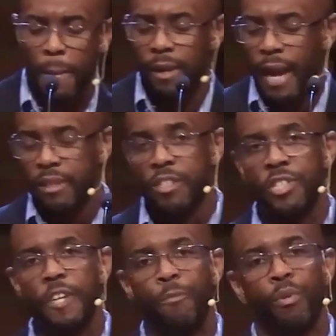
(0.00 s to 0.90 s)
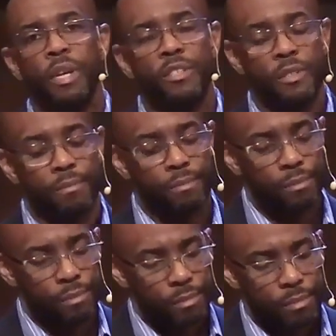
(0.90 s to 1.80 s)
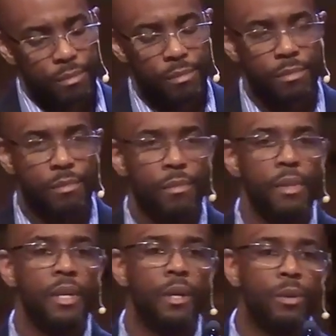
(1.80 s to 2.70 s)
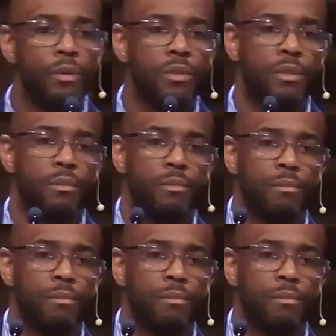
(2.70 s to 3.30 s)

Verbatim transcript: Like the chief priest, the elders,